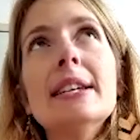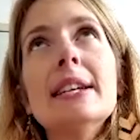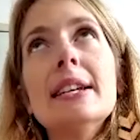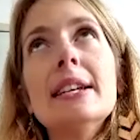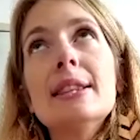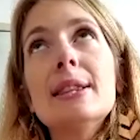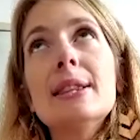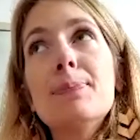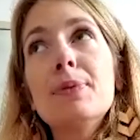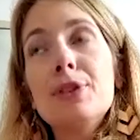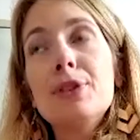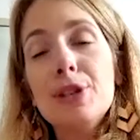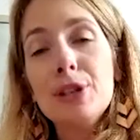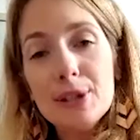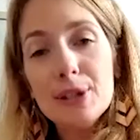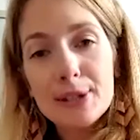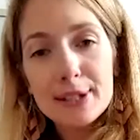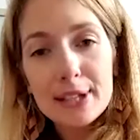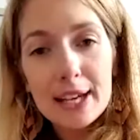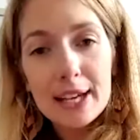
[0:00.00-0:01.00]
the
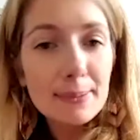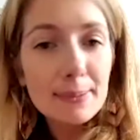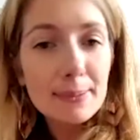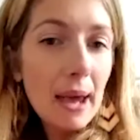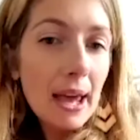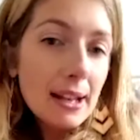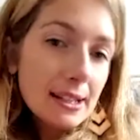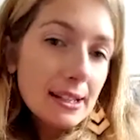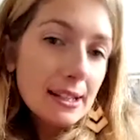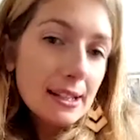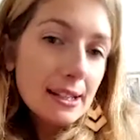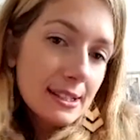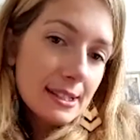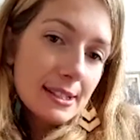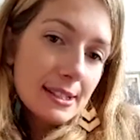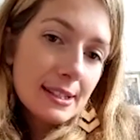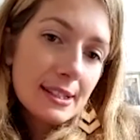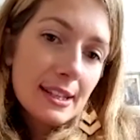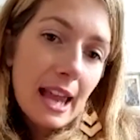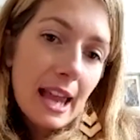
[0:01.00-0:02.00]
producer, it depends
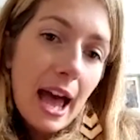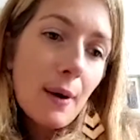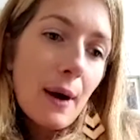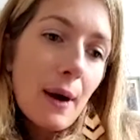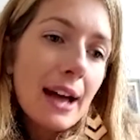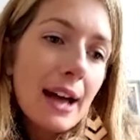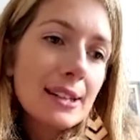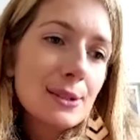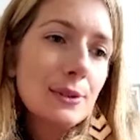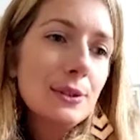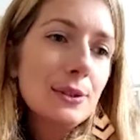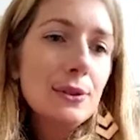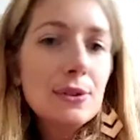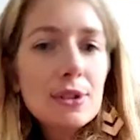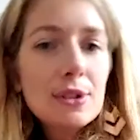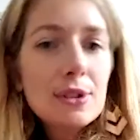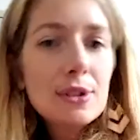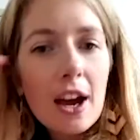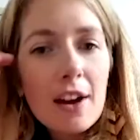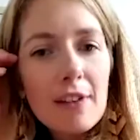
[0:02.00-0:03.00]
how hands-on your
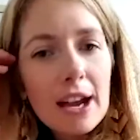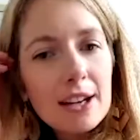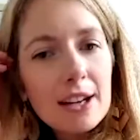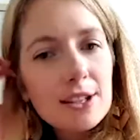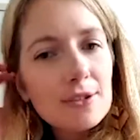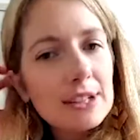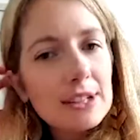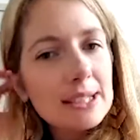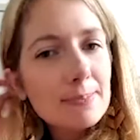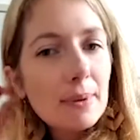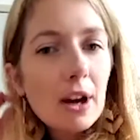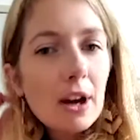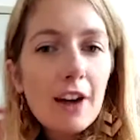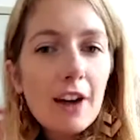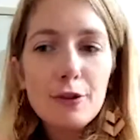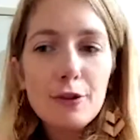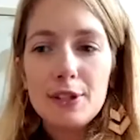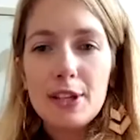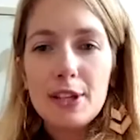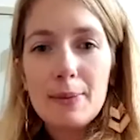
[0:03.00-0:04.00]
director is, but I've
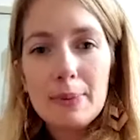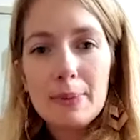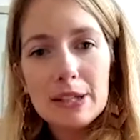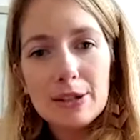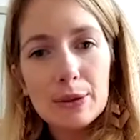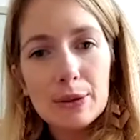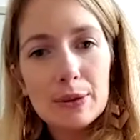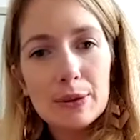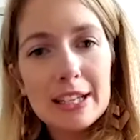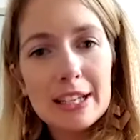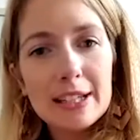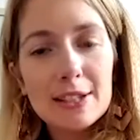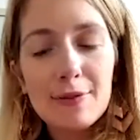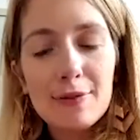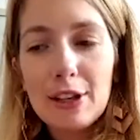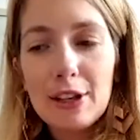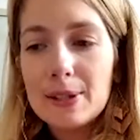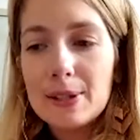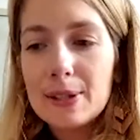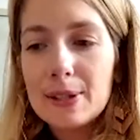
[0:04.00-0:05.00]
also been doing all the
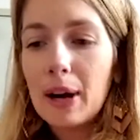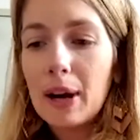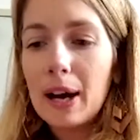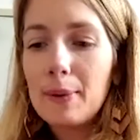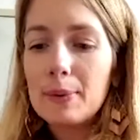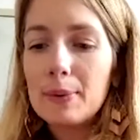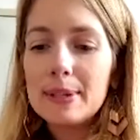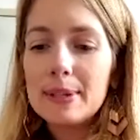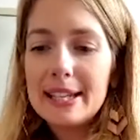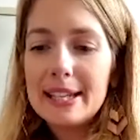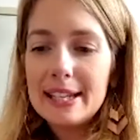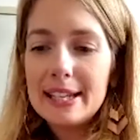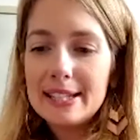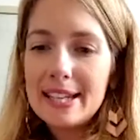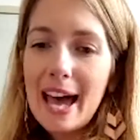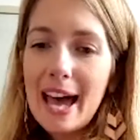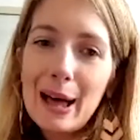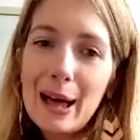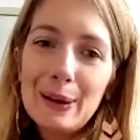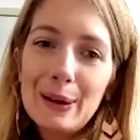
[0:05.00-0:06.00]
interviews. So I will sit
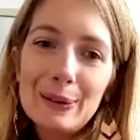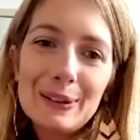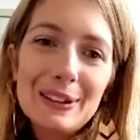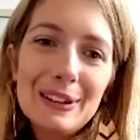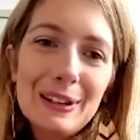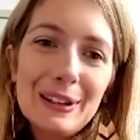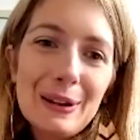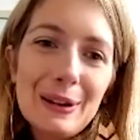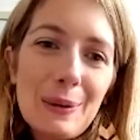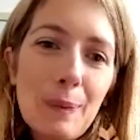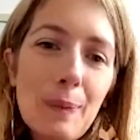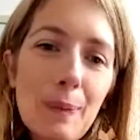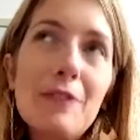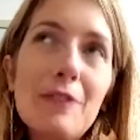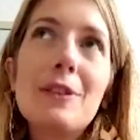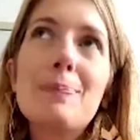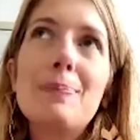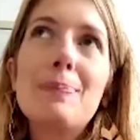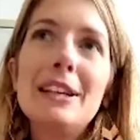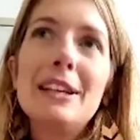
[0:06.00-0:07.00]
down with
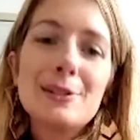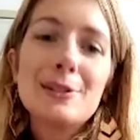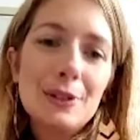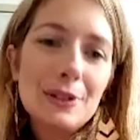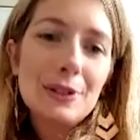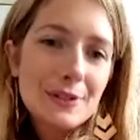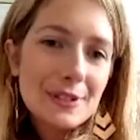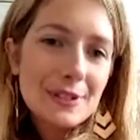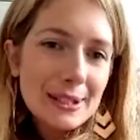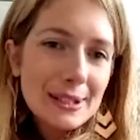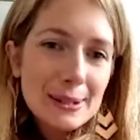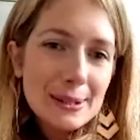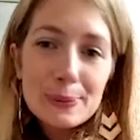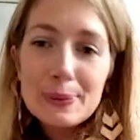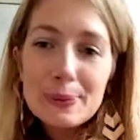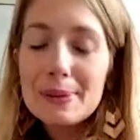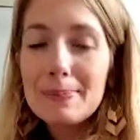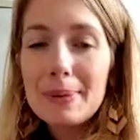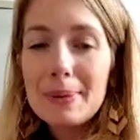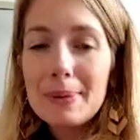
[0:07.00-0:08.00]
the police officers or
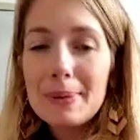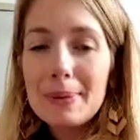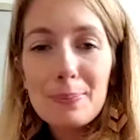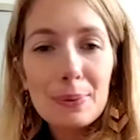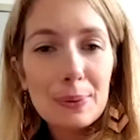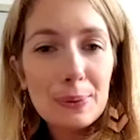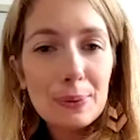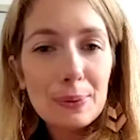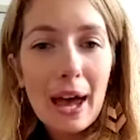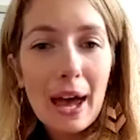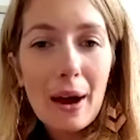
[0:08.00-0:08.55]
the people that